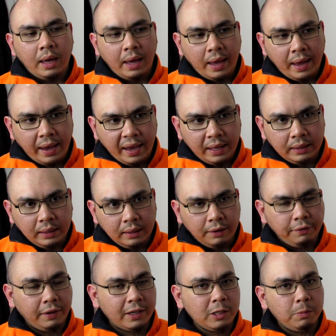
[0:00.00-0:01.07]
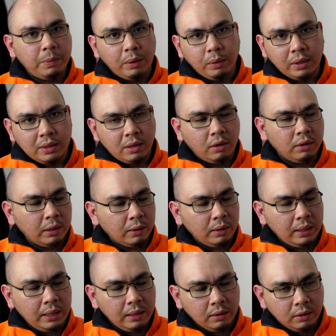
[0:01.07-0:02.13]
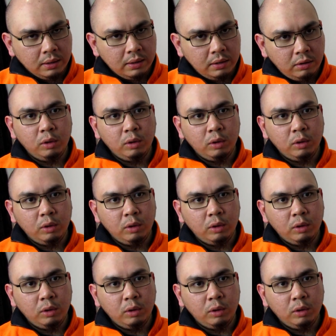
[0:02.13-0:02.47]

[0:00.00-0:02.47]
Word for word: had enough experience on their leaders